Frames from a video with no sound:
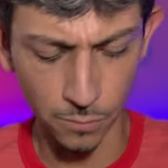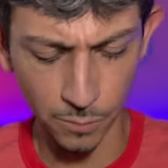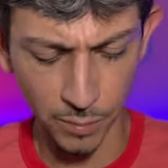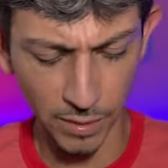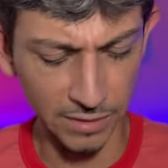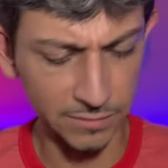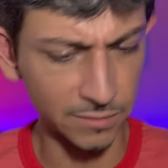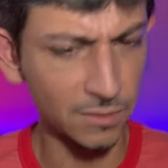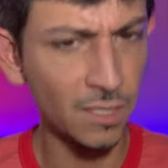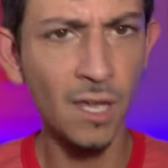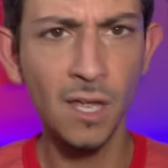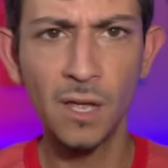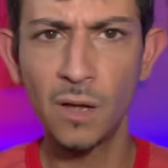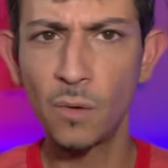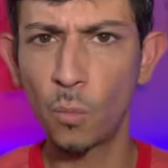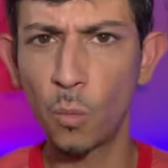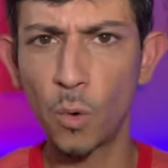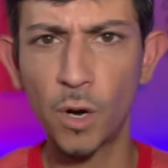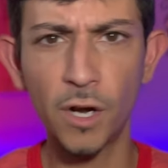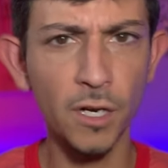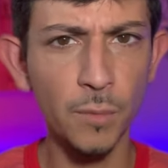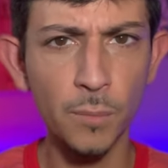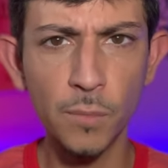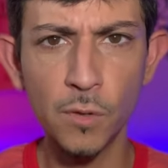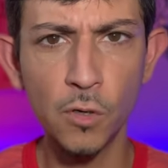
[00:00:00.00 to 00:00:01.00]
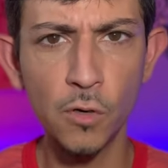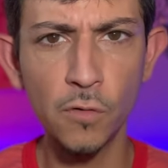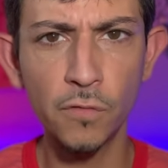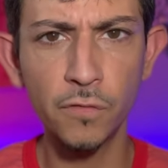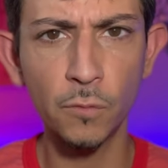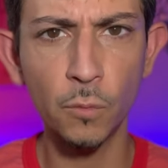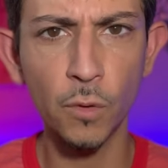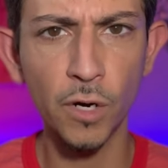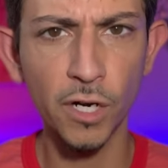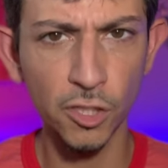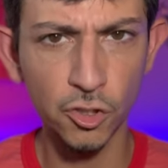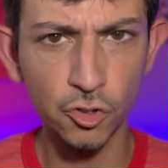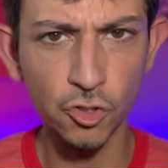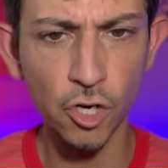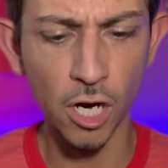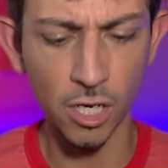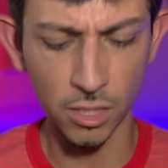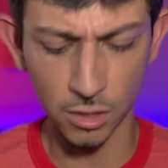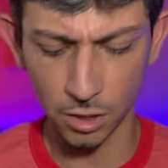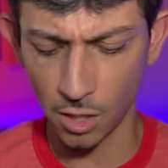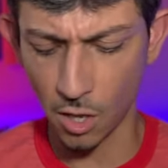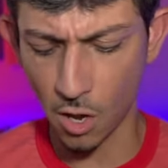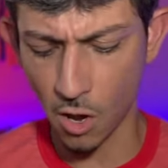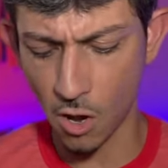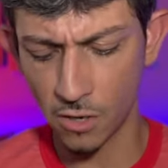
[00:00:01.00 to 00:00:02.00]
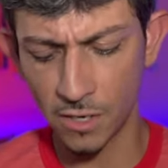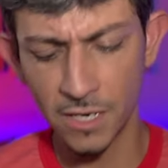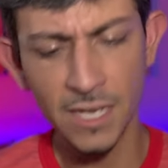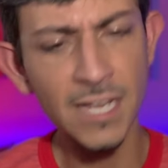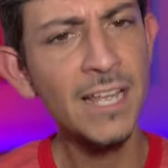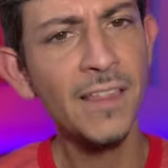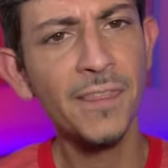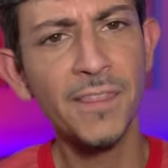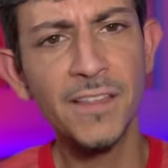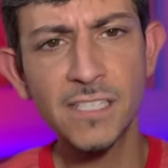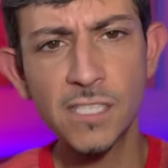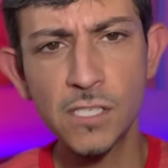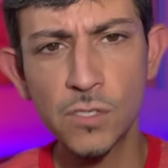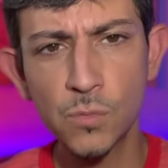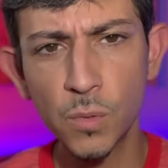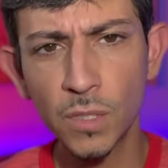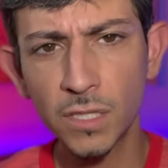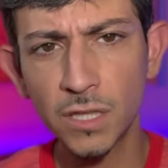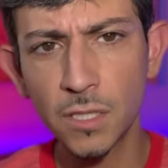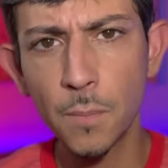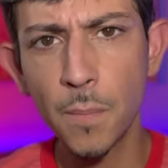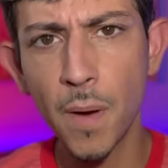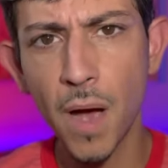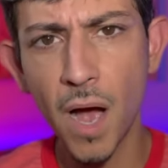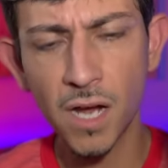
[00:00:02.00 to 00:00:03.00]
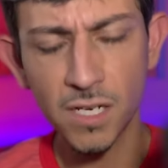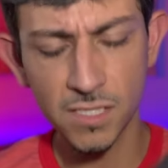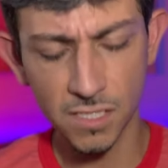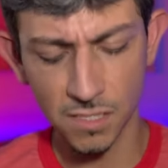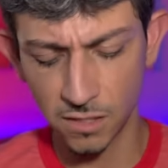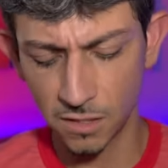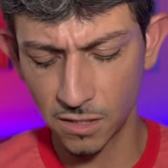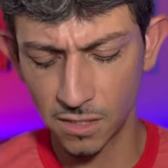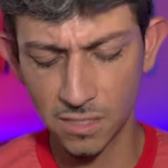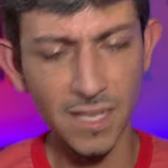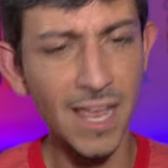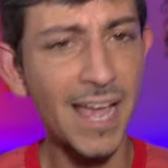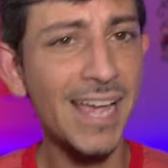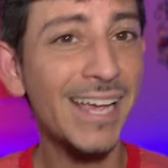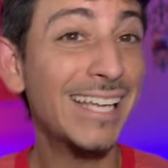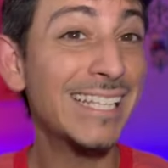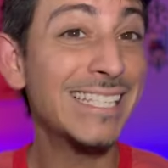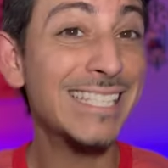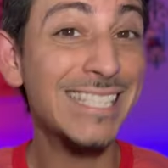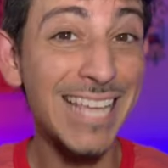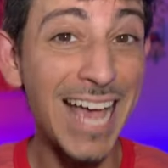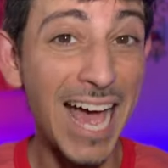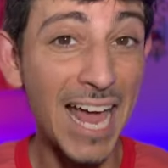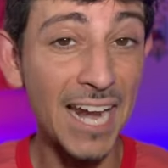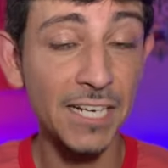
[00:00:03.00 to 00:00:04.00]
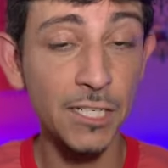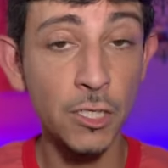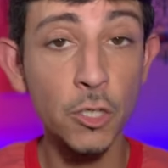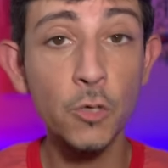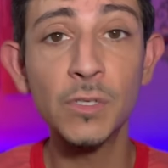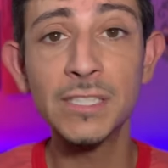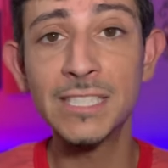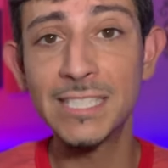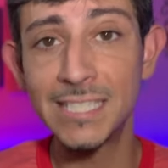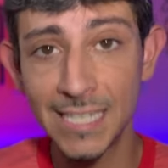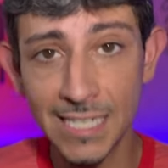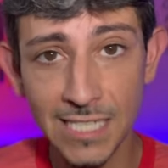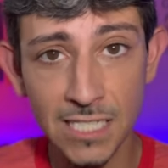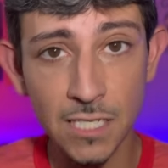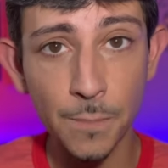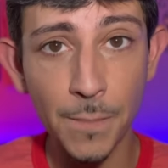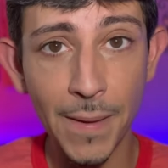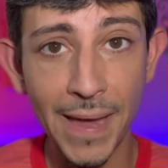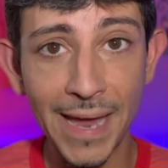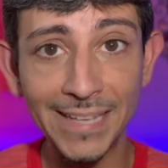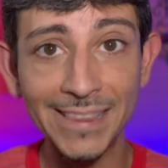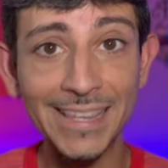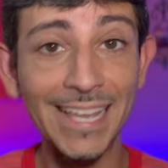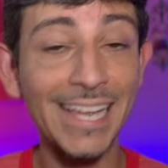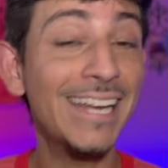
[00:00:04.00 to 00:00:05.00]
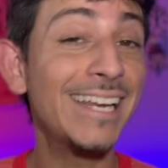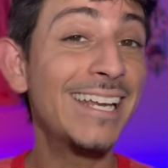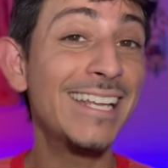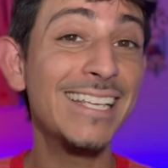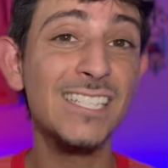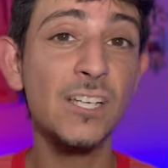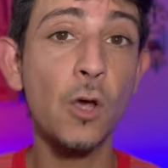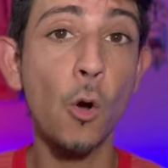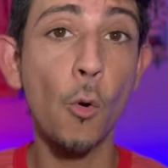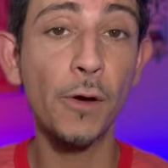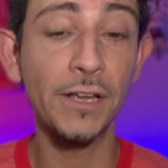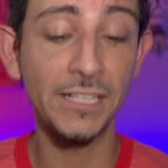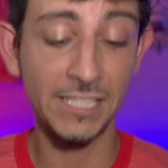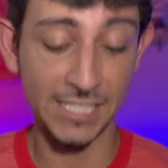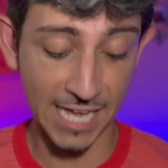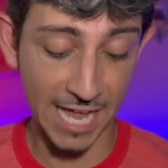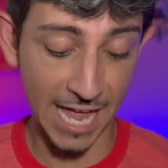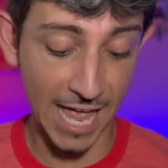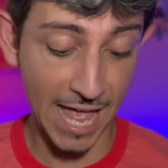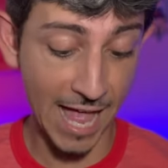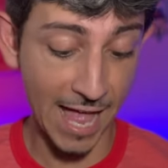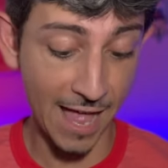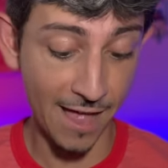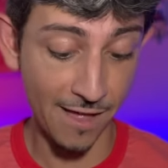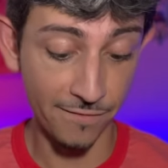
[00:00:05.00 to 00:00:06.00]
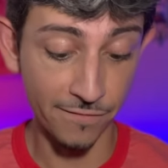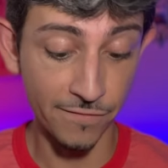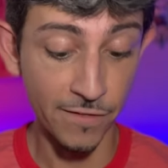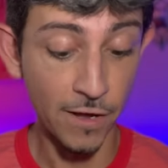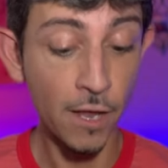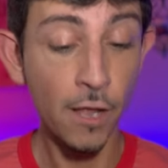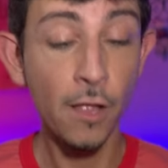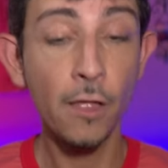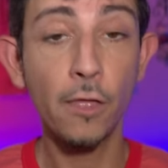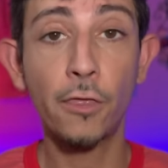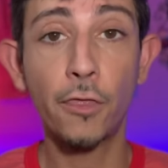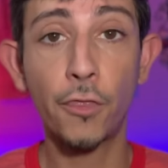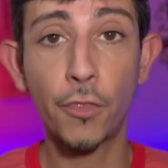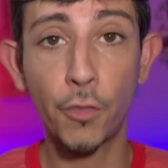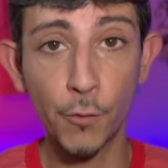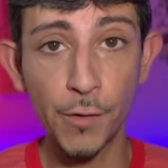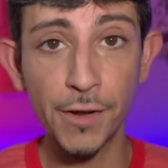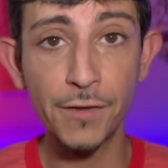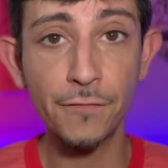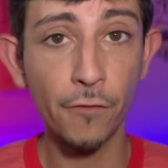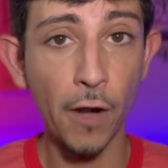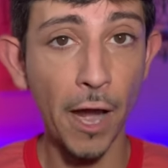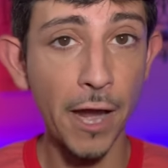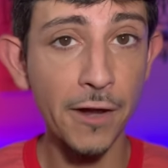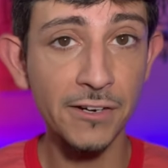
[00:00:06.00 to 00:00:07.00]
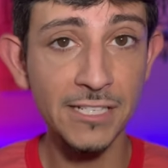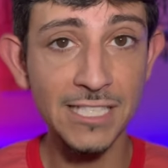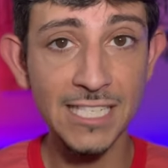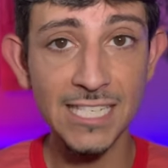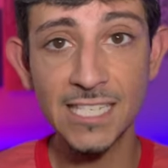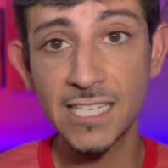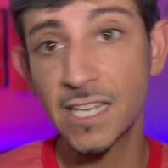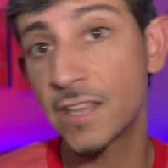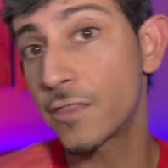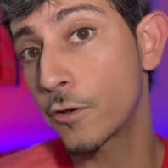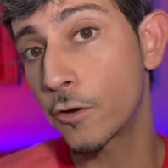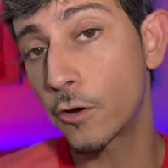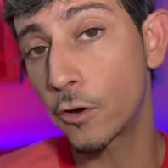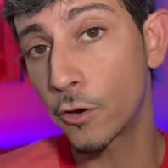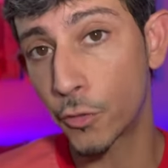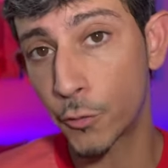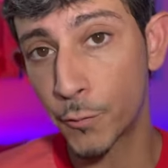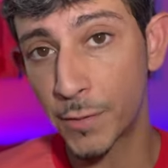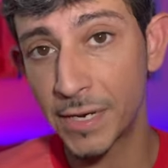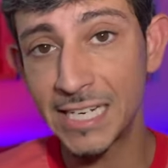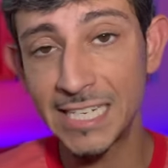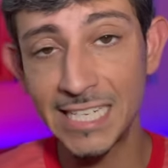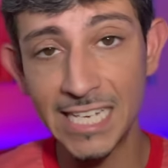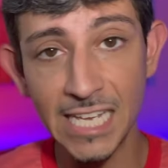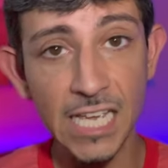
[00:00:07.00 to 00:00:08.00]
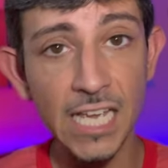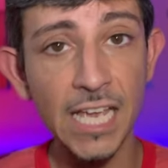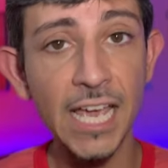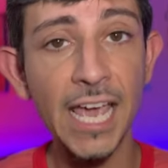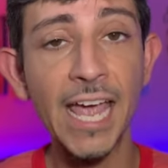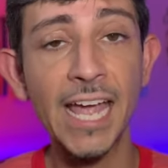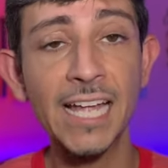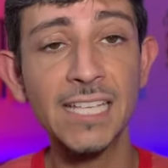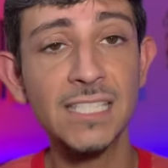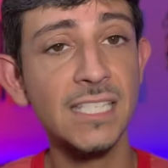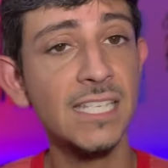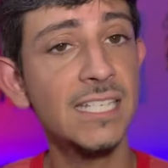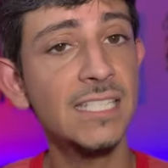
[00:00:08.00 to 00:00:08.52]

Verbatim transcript: But we're gonna move, we're gonna truck along. This is what the box looks like inside. I do anticipate that it is going to have three fragrances in there or three decants.